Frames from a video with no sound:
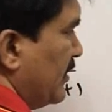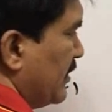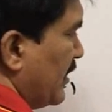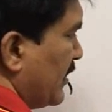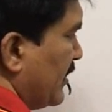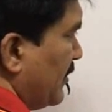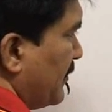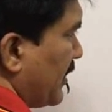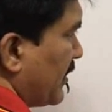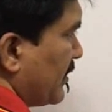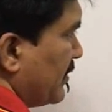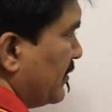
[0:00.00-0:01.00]
nothing
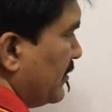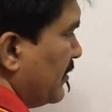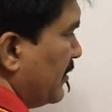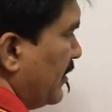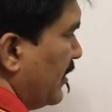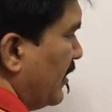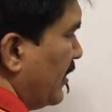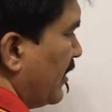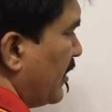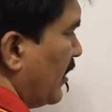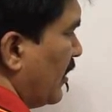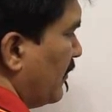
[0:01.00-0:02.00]
but
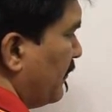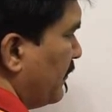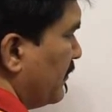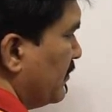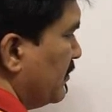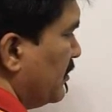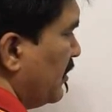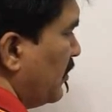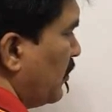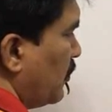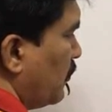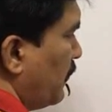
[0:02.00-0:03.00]
integral of 0
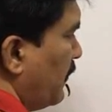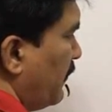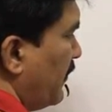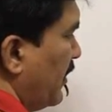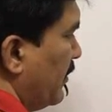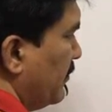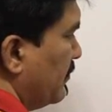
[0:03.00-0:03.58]
to 15